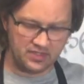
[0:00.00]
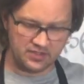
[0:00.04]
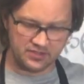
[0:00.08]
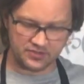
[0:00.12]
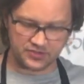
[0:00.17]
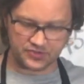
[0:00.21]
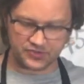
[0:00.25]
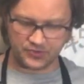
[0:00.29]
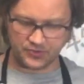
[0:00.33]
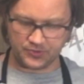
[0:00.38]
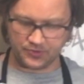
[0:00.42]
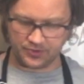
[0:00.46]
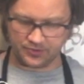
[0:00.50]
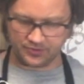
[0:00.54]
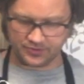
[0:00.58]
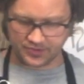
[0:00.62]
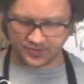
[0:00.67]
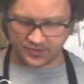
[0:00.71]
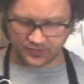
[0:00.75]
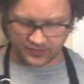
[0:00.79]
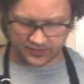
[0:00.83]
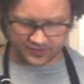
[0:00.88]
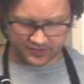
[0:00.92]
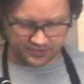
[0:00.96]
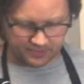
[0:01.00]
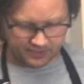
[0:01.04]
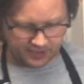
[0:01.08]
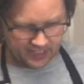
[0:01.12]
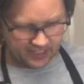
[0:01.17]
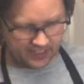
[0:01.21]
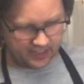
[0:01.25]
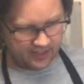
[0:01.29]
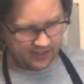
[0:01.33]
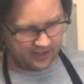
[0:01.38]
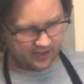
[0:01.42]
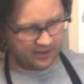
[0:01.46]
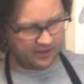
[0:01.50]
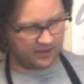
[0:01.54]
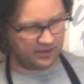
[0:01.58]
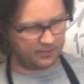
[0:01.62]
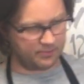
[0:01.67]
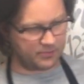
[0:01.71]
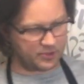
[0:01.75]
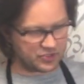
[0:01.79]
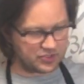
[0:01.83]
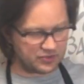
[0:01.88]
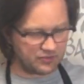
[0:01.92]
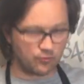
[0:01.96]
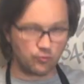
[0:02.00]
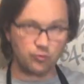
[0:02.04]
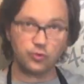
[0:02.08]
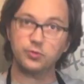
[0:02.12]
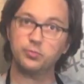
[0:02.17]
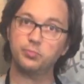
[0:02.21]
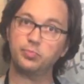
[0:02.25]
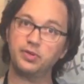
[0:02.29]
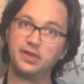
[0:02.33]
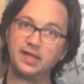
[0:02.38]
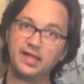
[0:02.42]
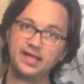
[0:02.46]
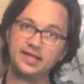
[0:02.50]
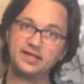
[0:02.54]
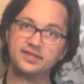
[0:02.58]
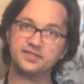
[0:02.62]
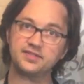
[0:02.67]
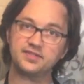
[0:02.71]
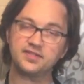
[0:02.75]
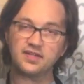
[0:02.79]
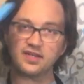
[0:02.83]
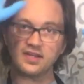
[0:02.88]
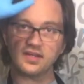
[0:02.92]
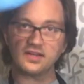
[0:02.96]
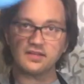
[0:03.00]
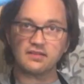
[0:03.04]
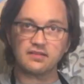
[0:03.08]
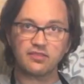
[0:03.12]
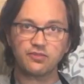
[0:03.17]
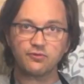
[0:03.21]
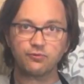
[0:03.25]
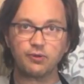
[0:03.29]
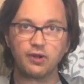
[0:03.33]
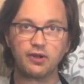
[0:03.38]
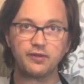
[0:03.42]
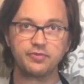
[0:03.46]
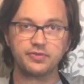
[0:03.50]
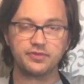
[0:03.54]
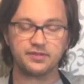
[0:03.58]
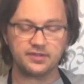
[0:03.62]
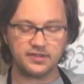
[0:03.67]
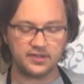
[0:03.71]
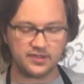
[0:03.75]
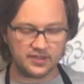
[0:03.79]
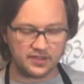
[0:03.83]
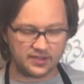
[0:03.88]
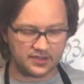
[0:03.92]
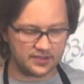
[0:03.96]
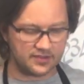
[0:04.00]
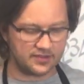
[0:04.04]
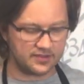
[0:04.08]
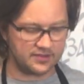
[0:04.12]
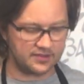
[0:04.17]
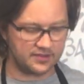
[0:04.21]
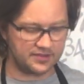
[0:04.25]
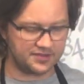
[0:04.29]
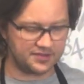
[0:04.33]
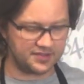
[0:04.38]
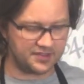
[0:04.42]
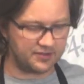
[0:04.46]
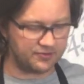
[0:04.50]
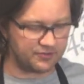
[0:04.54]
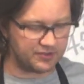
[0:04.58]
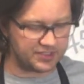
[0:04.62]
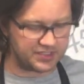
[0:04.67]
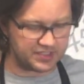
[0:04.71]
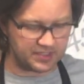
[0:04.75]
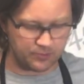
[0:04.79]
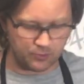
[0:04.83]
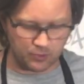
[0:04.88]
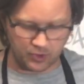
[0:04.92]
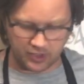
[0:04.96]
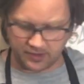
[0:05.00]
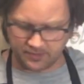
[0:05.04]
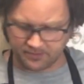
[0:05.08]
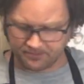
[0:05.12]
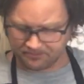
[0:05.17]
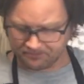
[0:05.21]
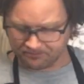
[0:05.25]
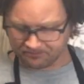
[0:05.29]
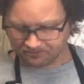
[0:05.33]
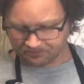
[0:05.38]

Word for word: So there's going to be a bunch of wood planks throughout the uh, scenery somewhere,